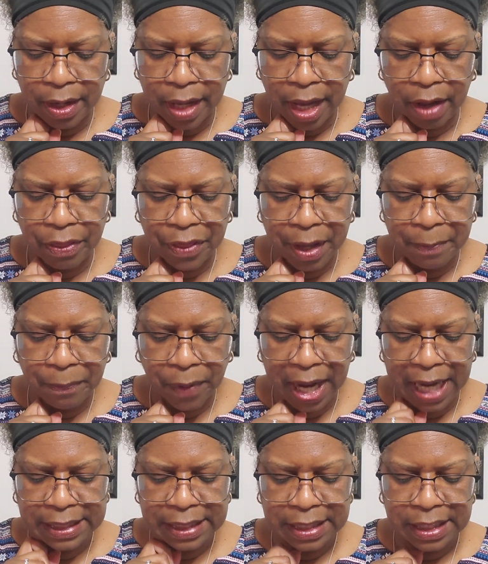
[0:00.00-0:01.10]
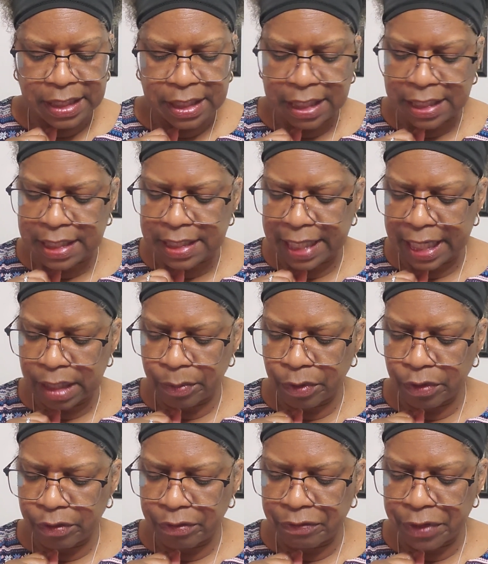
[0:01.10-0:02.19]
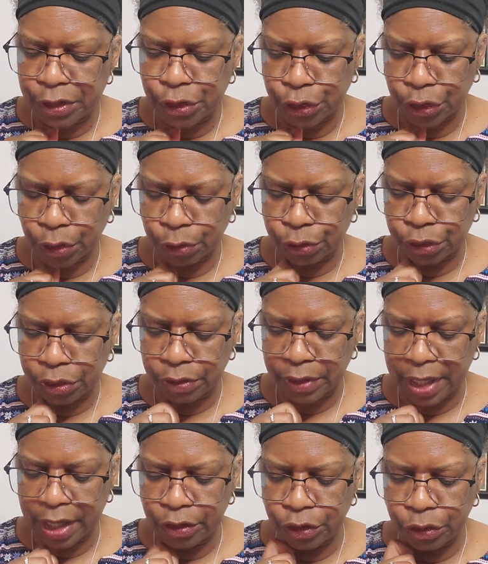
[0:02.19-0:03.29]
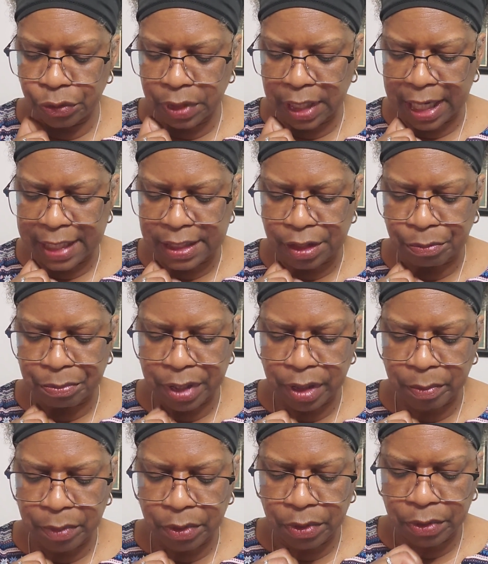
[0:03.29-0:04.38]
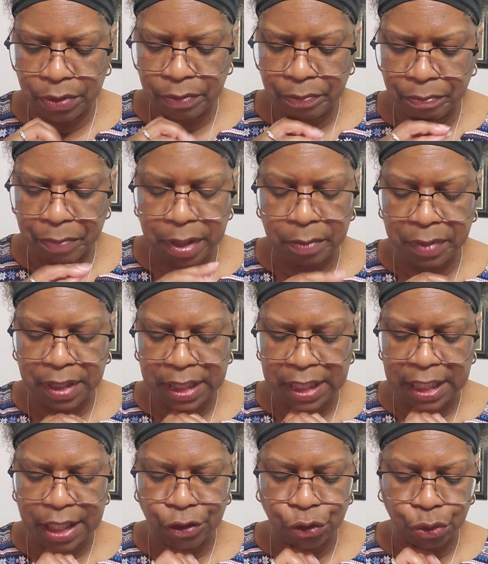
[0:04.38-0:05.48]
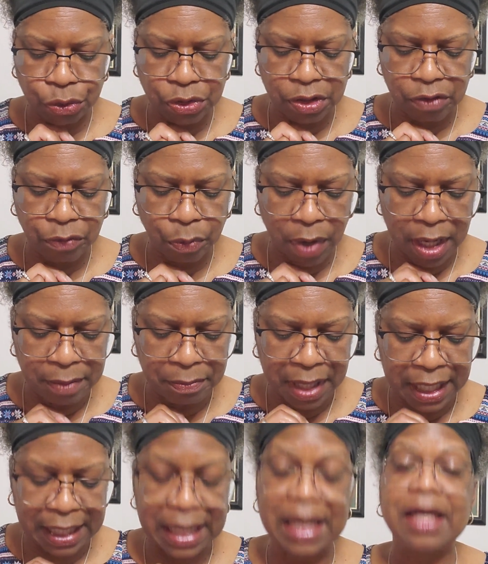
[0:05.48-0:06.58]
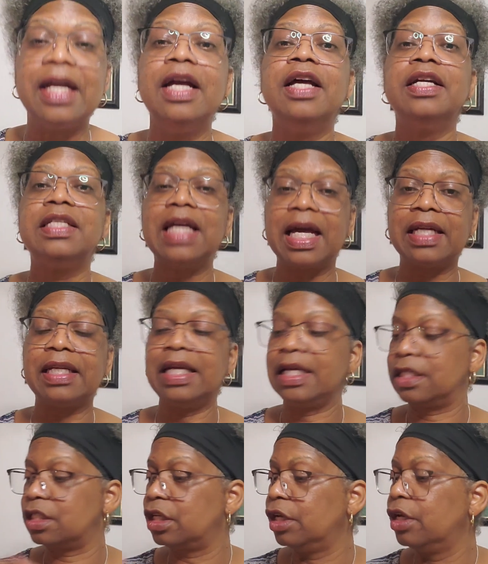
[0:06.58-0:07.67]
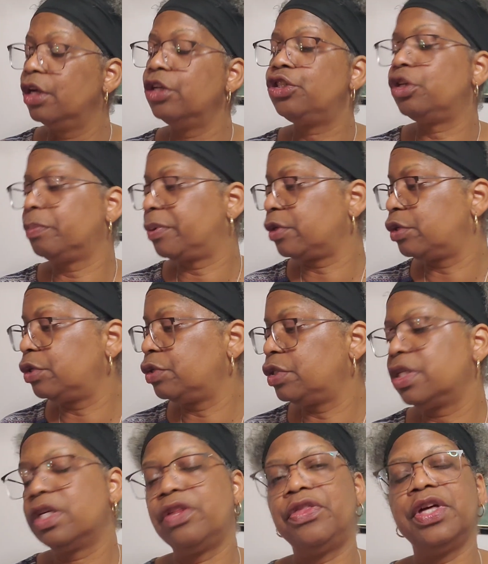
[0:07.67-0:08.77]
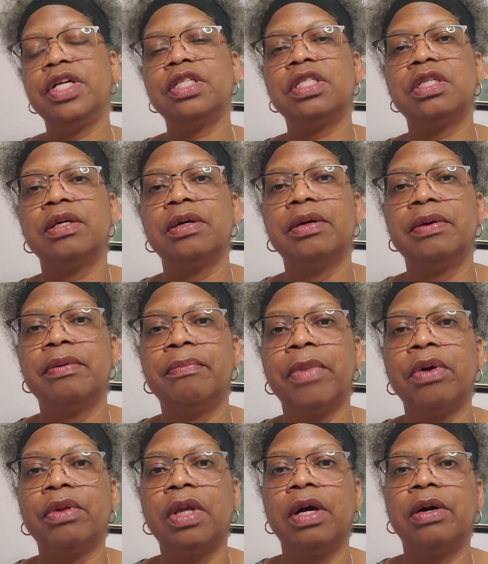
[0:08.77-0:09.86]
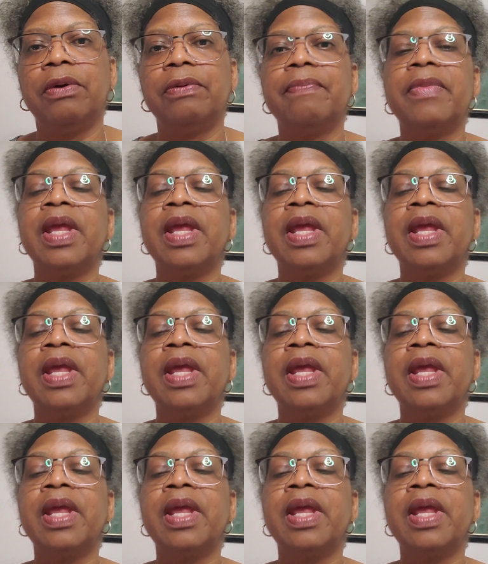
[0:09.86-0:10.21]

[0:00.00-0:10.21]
how they practice sustainable viticulture and utilizing minimally intrusive winemaking techniques to produce this Merlot.